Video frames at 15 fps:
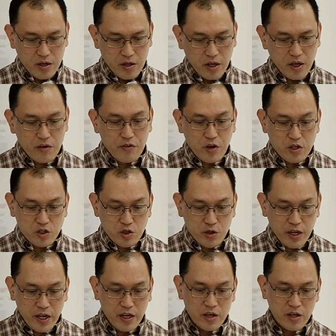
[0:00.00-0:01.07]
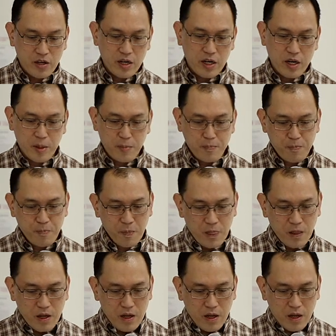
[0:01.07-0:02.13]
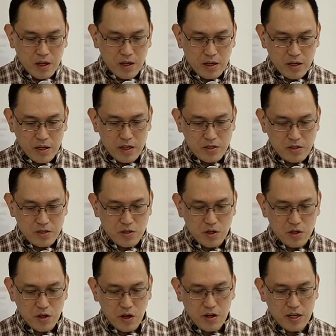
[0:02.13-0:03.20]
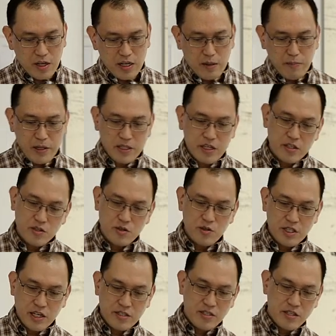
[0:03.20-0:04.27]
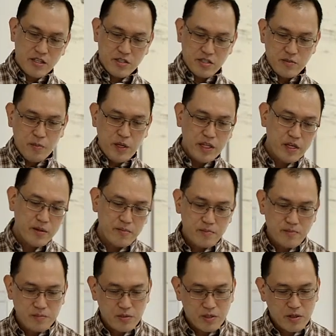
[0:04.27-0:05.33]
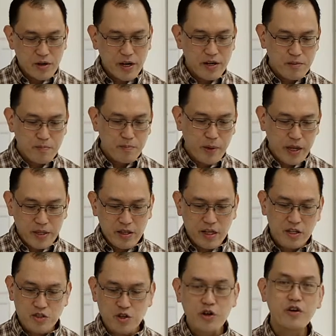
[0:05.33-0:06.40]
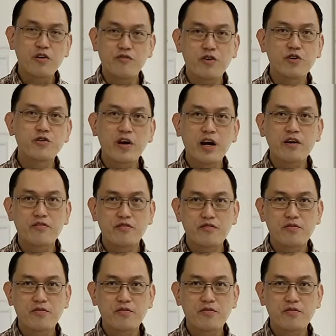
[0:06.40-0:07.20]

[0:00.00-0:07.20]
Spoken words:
Okay, of course today it's no longer limited to just this medium, right? Painting, drawing, or photograph.